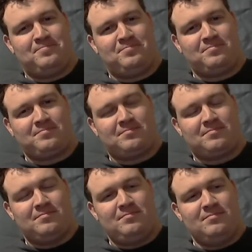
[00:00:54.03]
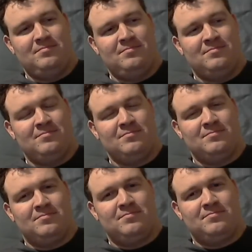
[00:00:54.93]

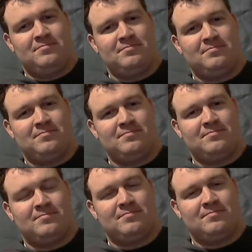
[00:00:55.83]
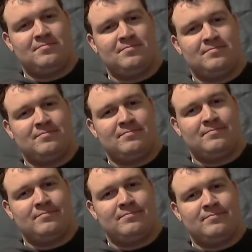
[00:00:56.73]

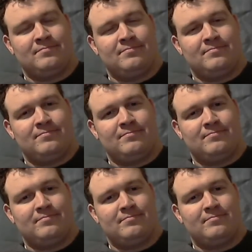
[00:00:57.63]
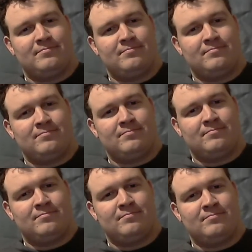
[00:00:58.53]

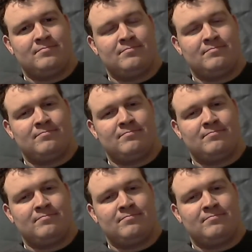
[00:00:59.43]
No words are spoken by the person on screen.